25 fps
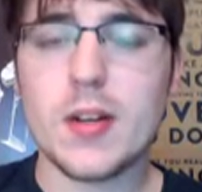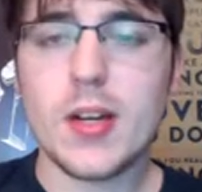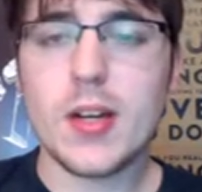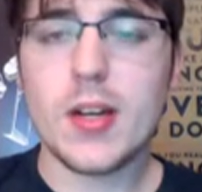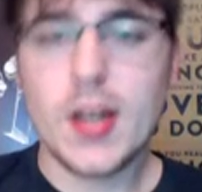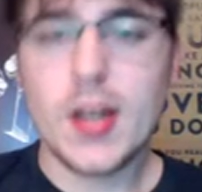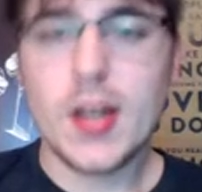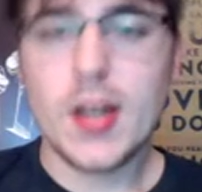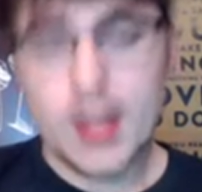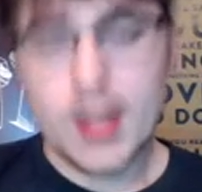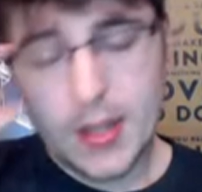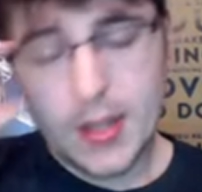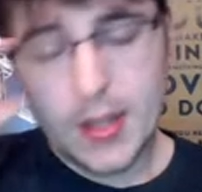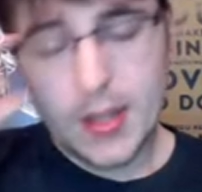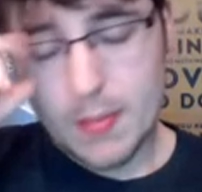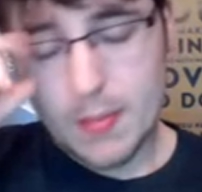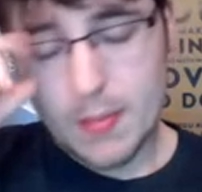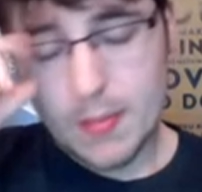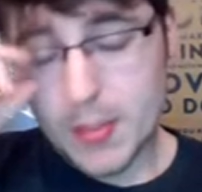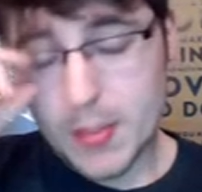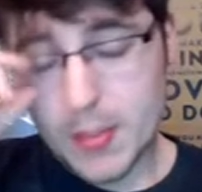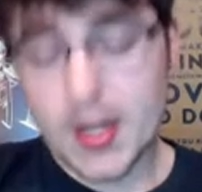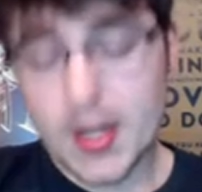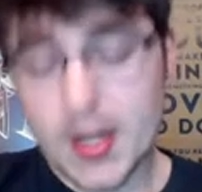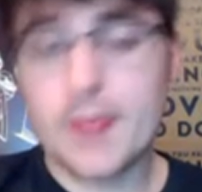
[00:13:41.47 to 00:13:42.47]
I'm
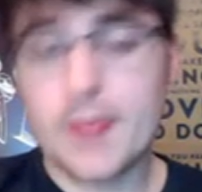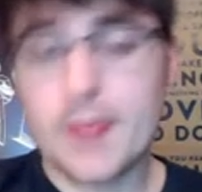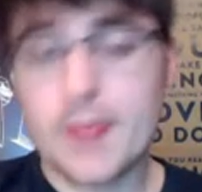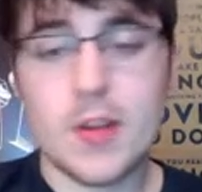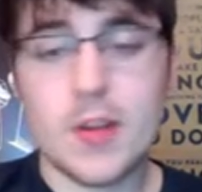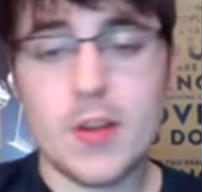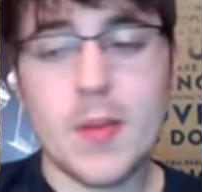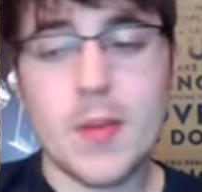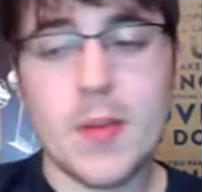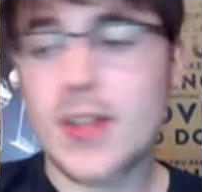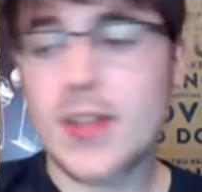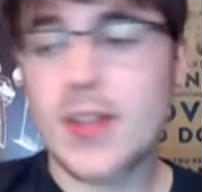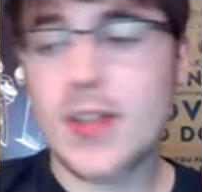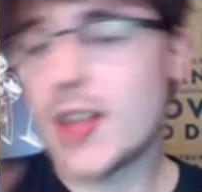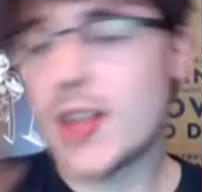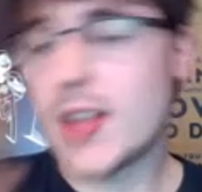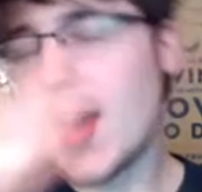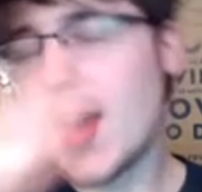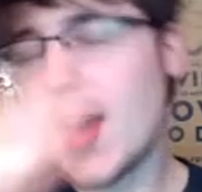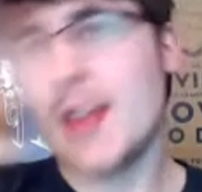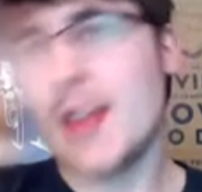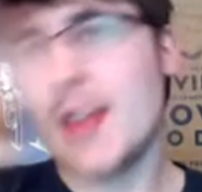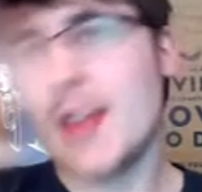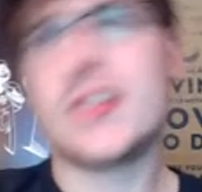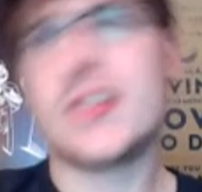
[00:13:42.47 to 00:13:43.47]
excited for No Man's Sky.
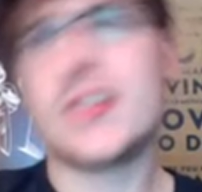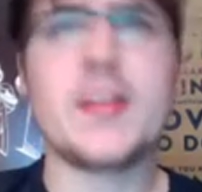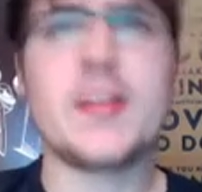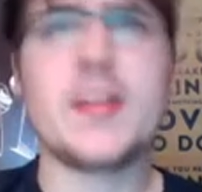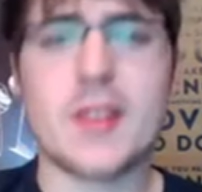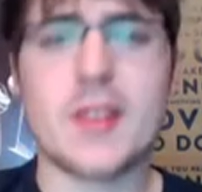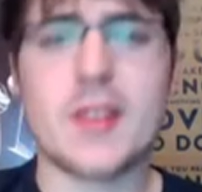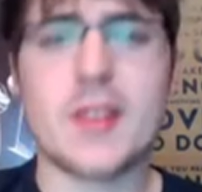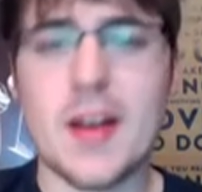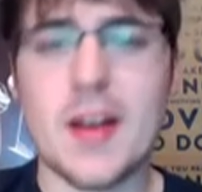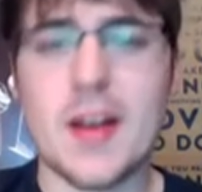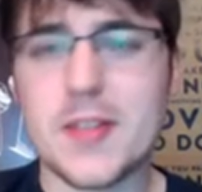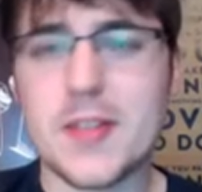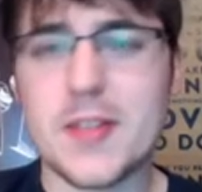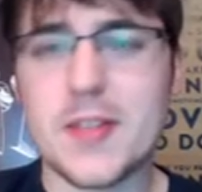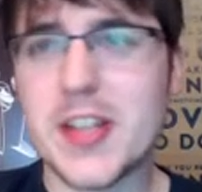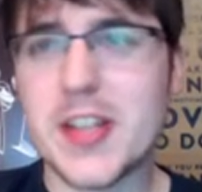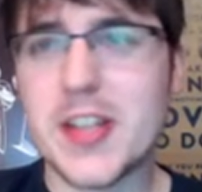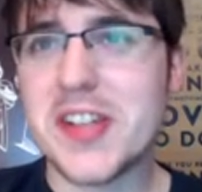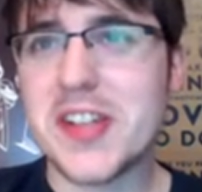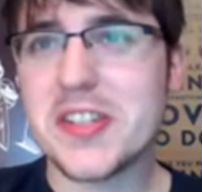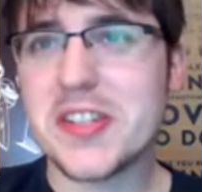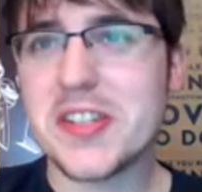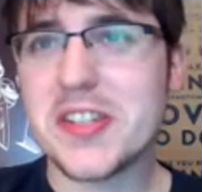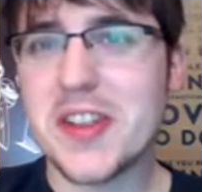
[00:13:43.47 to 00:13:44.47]
That's a different
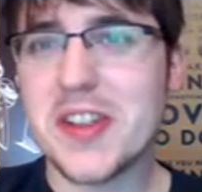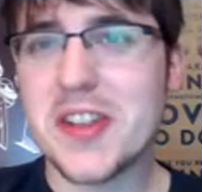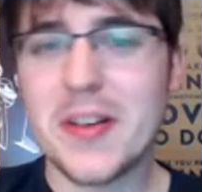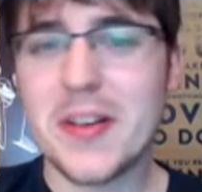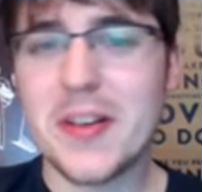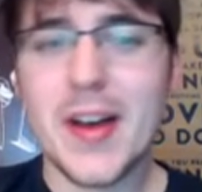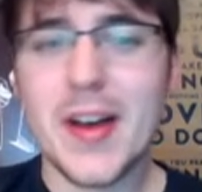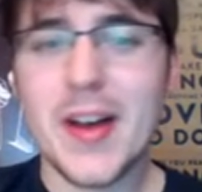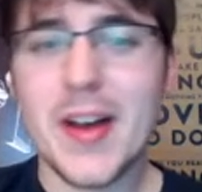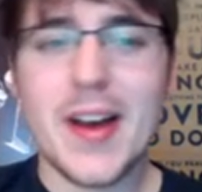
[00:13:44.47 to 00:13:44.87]
conversation, though.